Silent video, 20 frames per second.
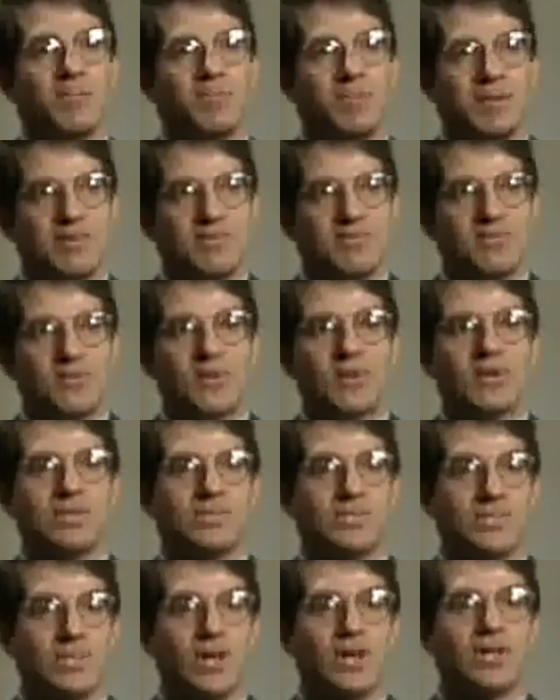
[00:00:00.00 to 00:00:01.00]

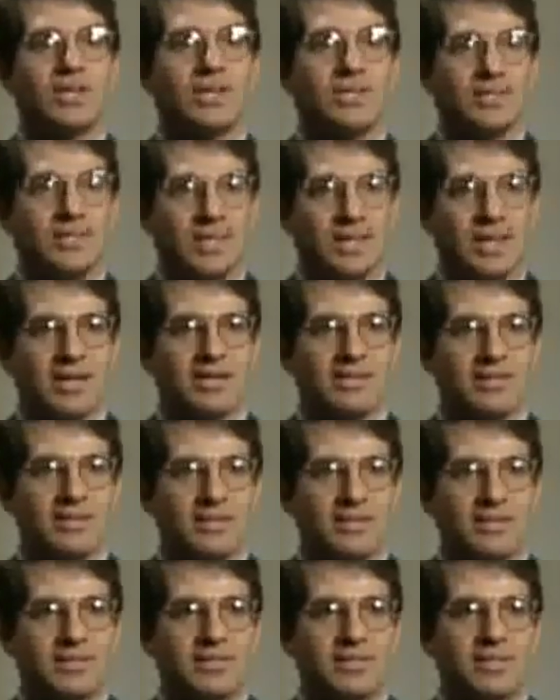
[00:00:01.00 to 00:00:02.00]
before starting the
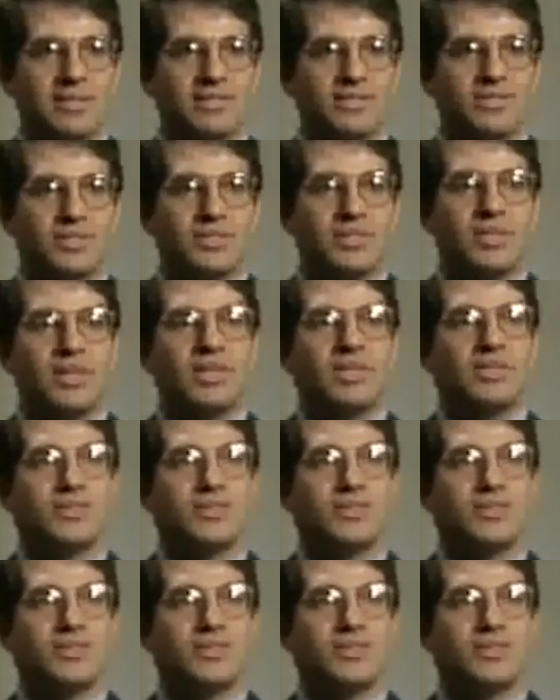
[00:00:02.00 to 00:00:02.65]
analytical engine.